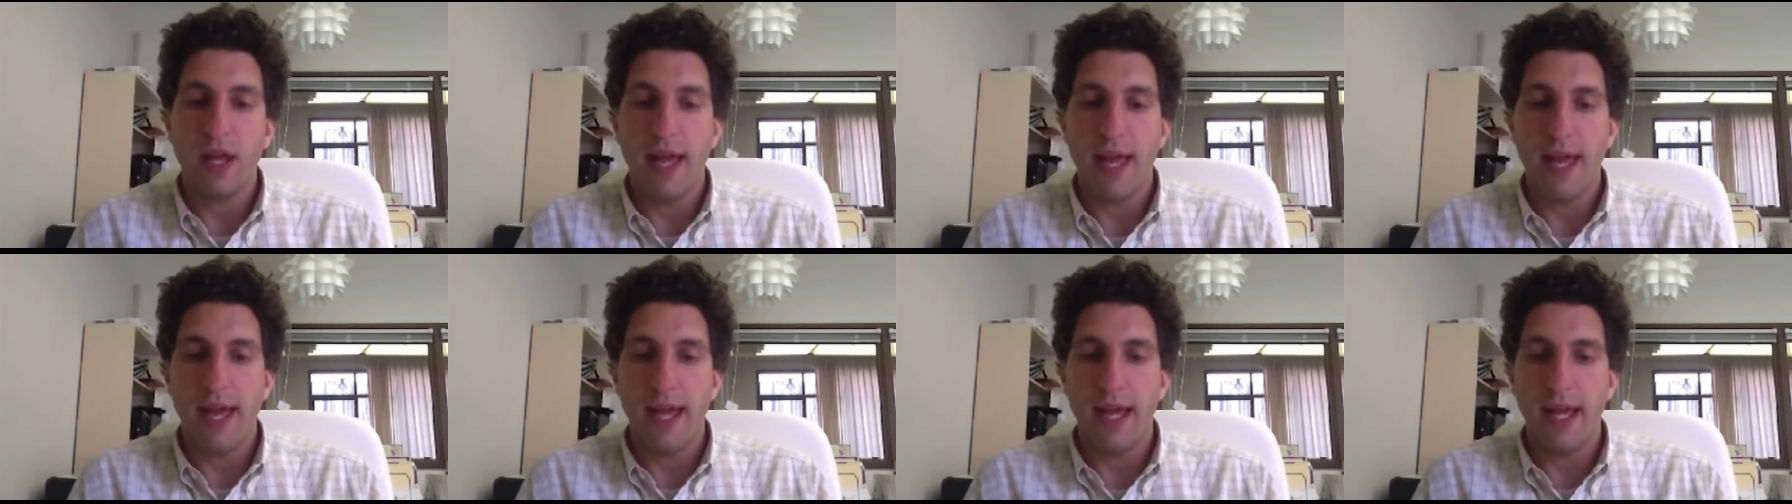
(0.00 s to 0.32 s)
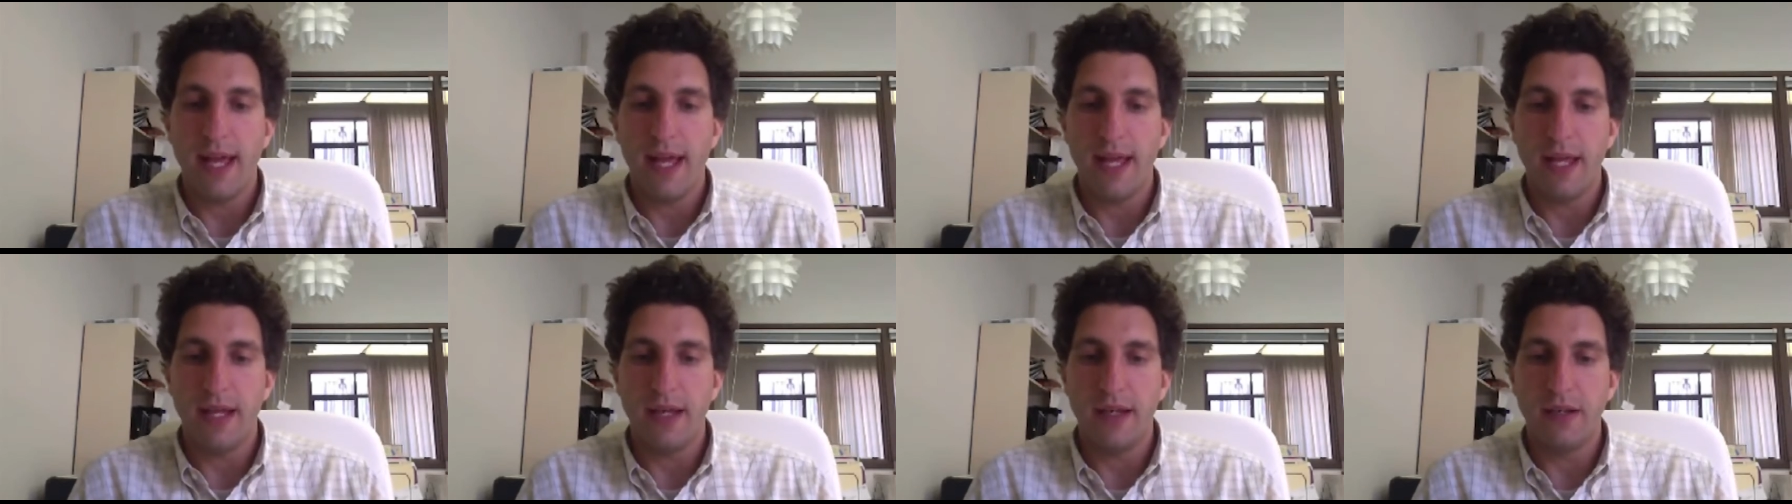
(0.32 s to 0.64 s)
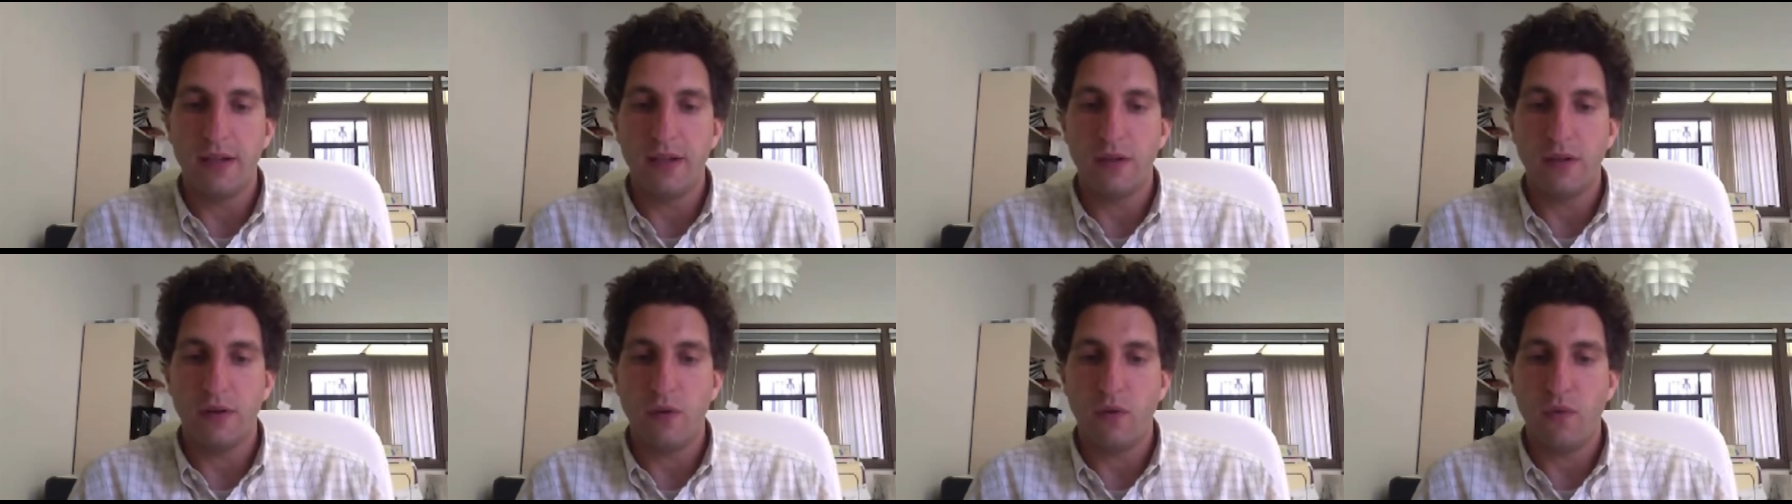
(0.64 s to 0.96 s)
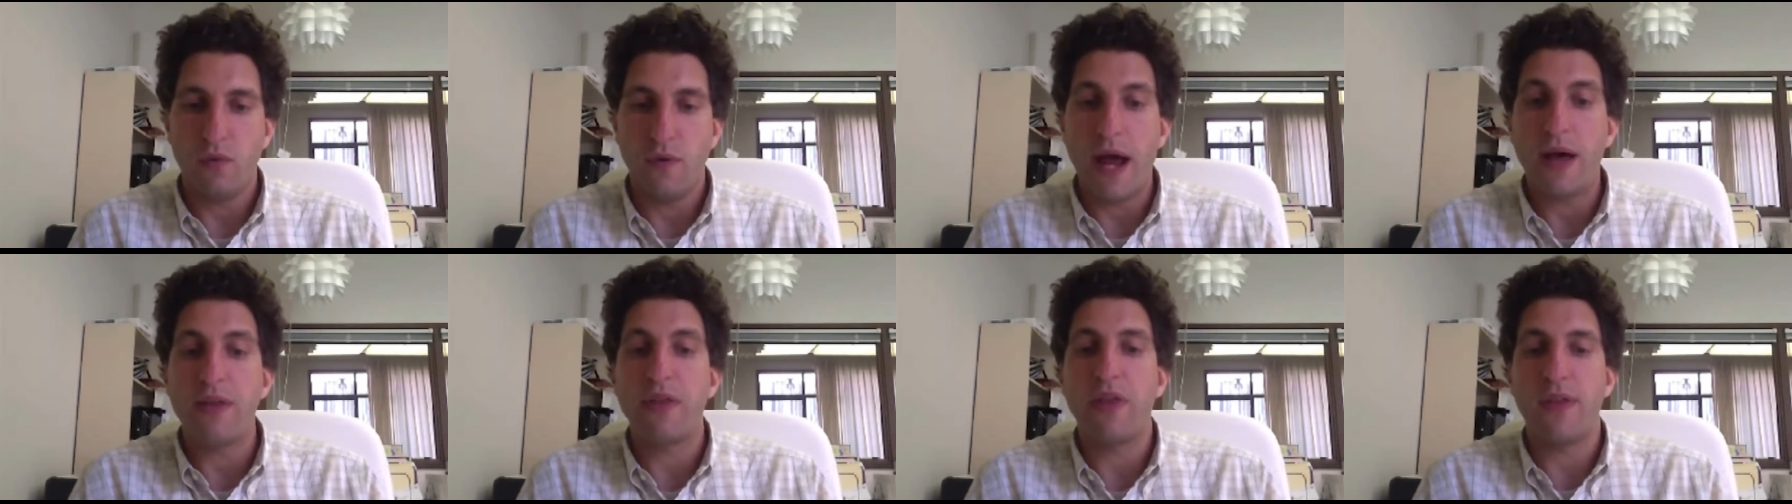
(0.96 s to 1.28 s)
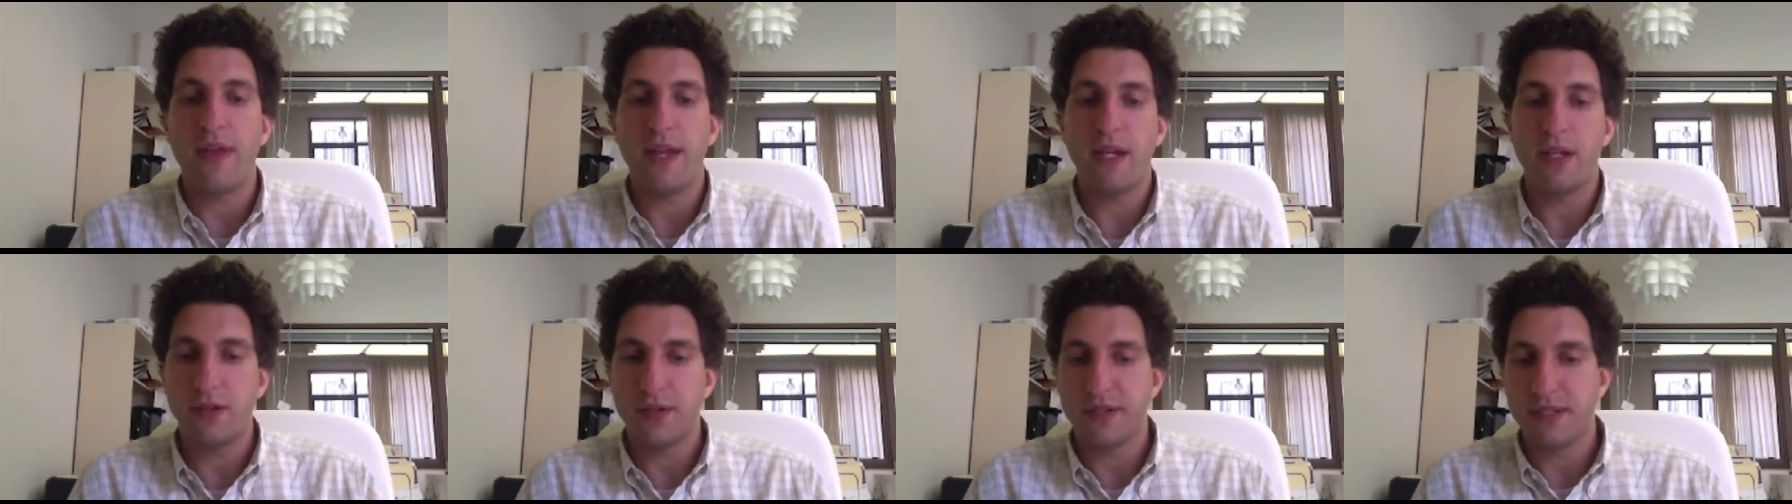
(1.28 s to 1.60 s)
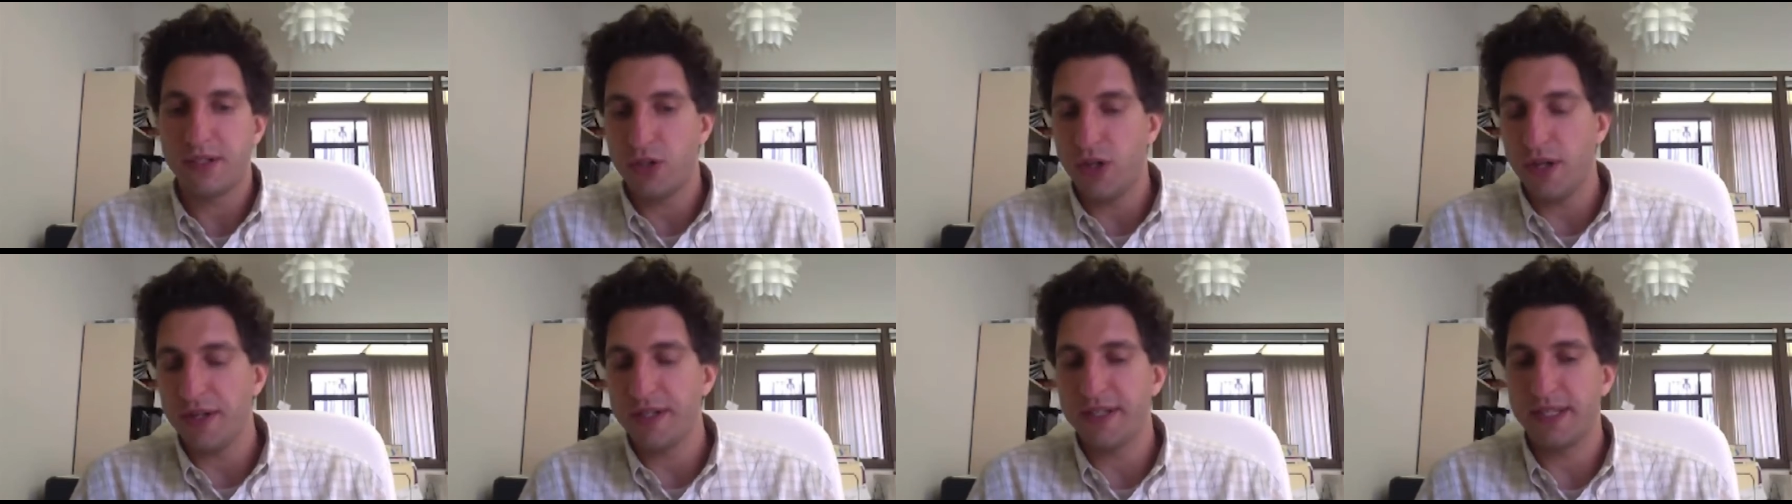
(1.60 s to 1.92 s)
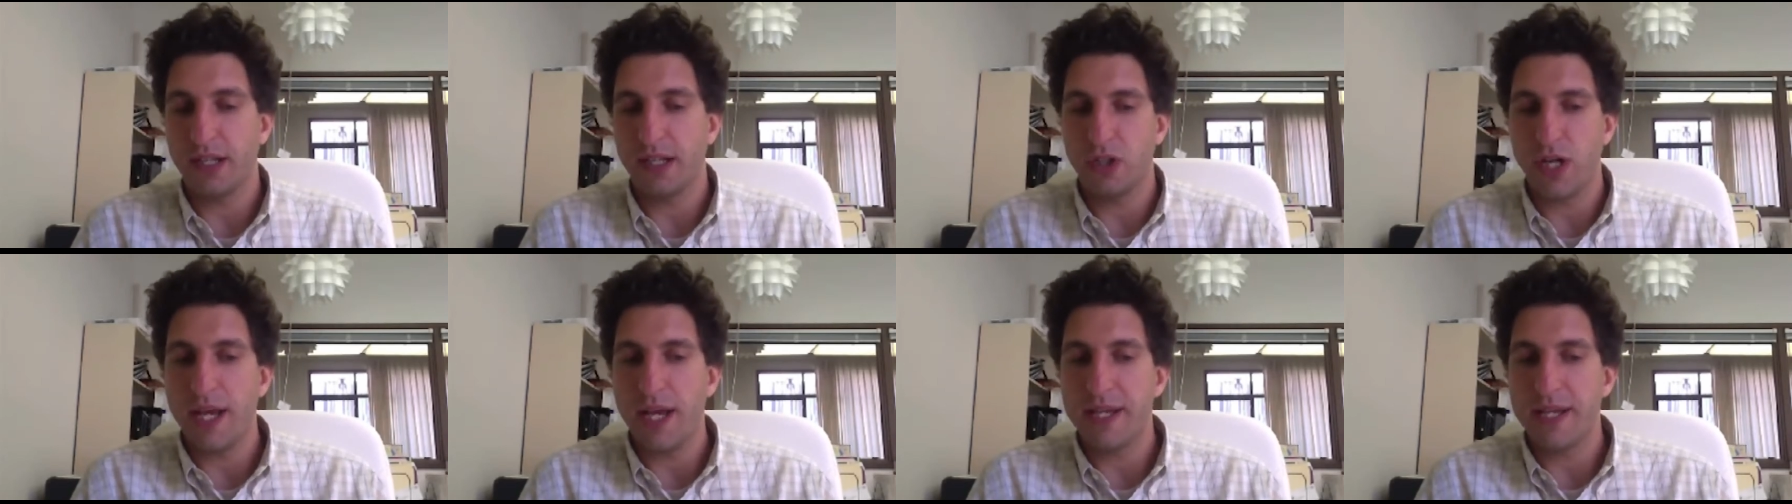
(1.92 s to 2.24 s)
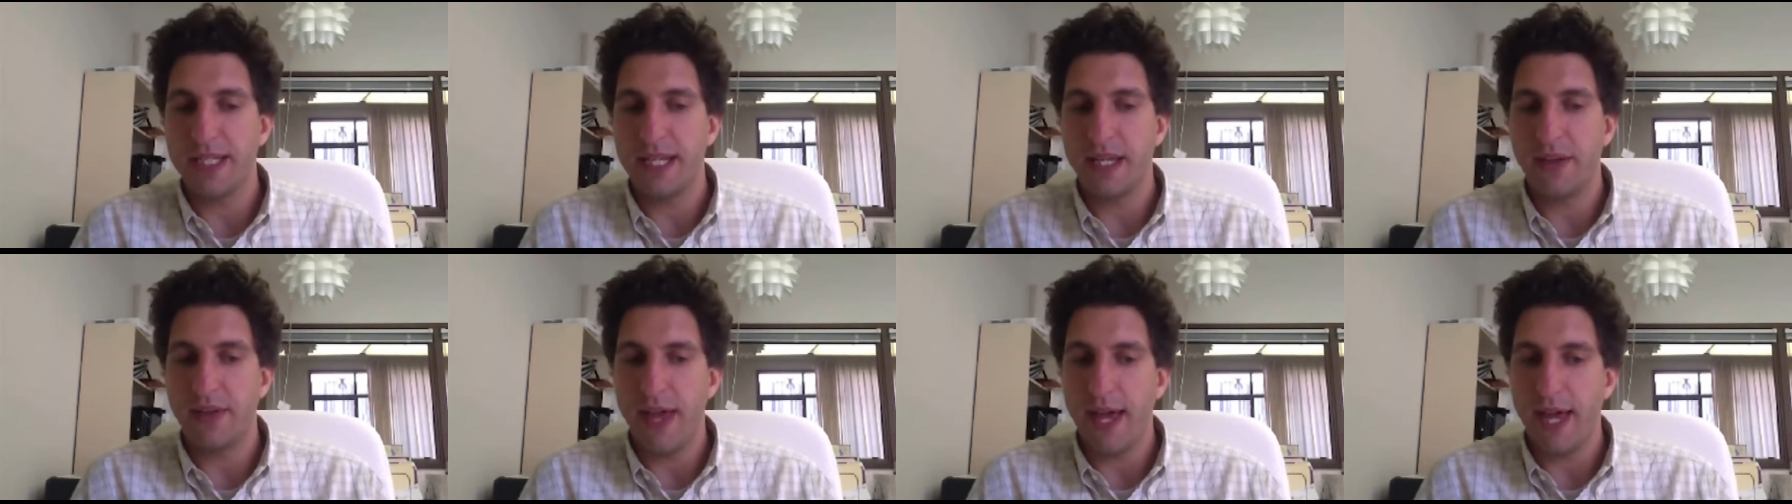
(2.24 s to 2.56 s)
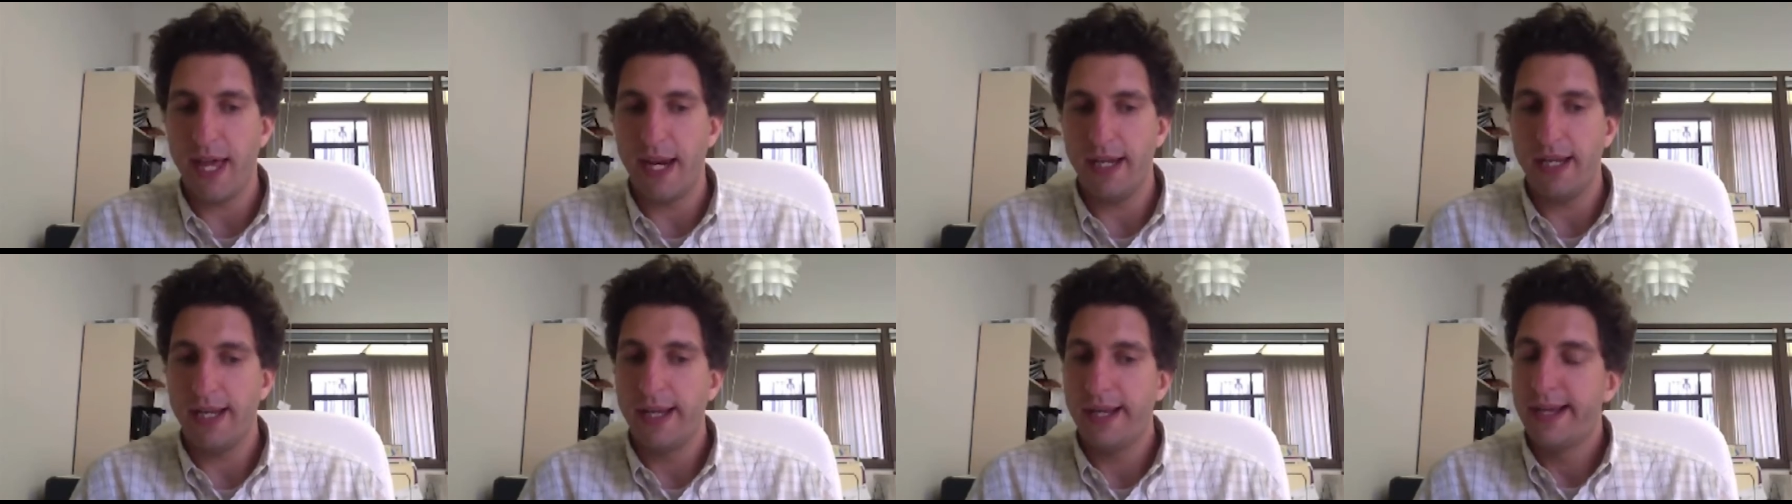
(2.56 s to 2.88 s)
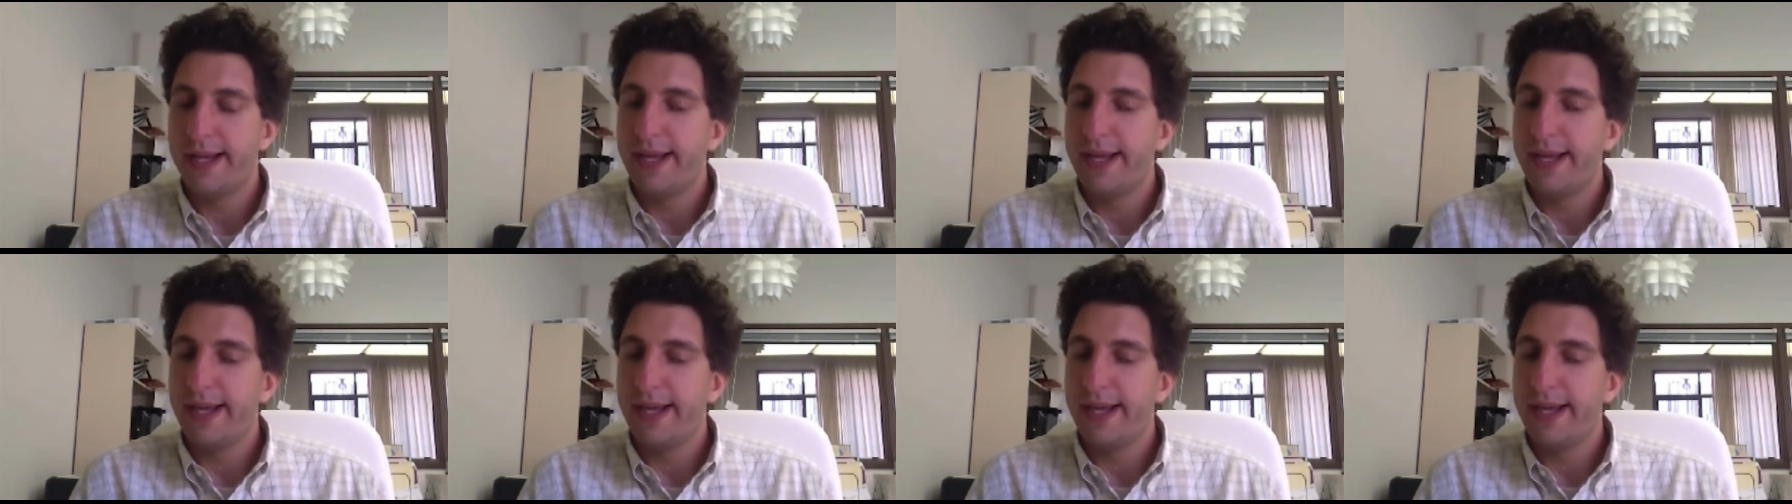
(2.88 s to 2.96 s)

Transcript: And rather than just suggesting that,